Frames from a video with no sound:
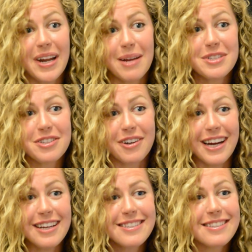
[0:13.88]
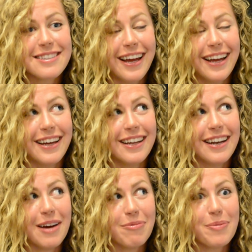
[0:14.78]
name is Grace, and
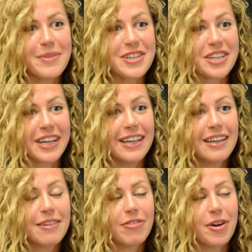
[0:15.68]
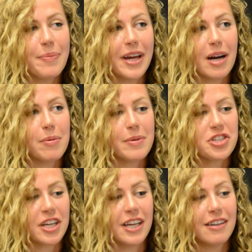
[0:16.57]
I'm from Michigan, from Ann Arbor,
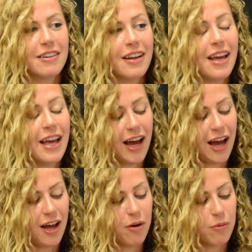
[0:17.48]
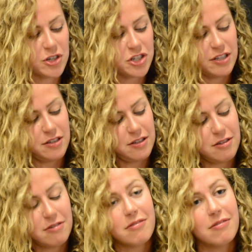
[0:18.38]
Michigan, uh, which is
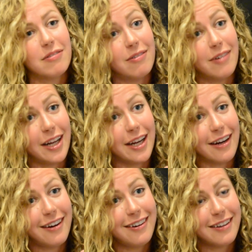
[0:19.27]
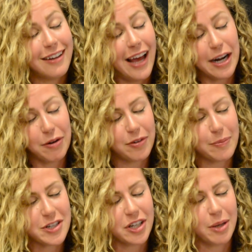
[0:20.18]
right here. Anyone from
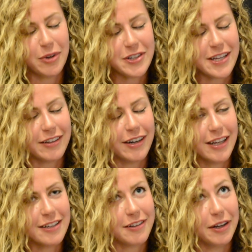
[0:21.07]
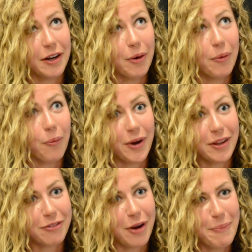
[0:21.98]
Michigan pulls out their hand to let you know where they're
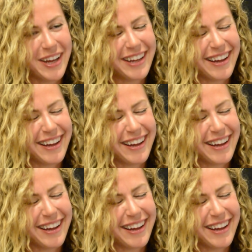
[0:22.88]
from.